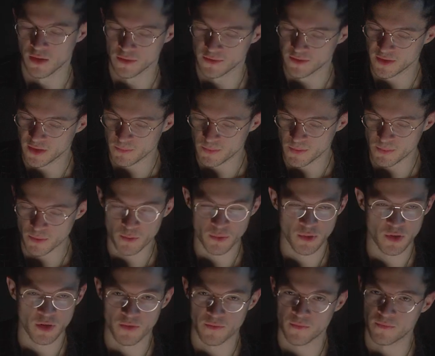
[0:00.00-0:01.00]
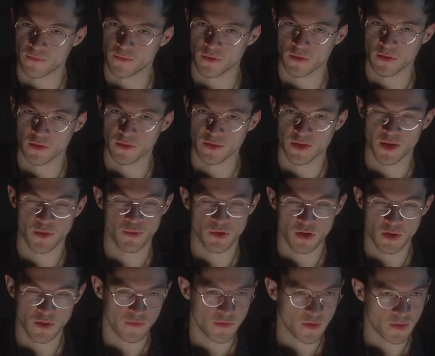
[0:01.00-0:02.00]
tell people we love that we
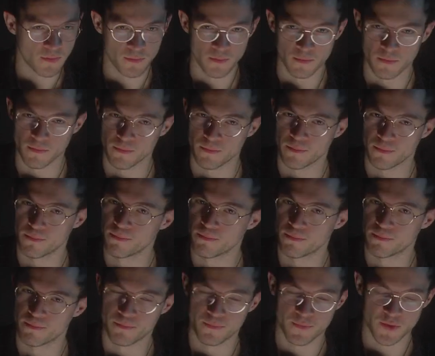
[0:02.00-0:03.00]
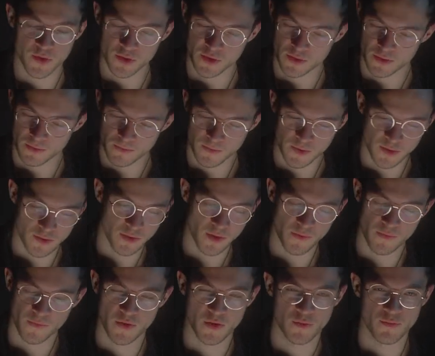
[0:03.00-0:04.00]
love them, just do
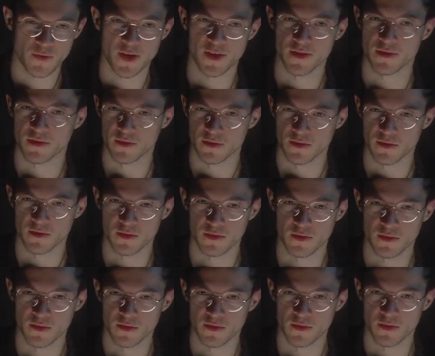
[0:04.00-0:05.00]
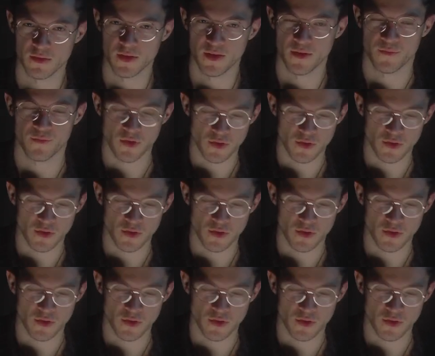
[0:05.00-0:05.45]
everything right. If we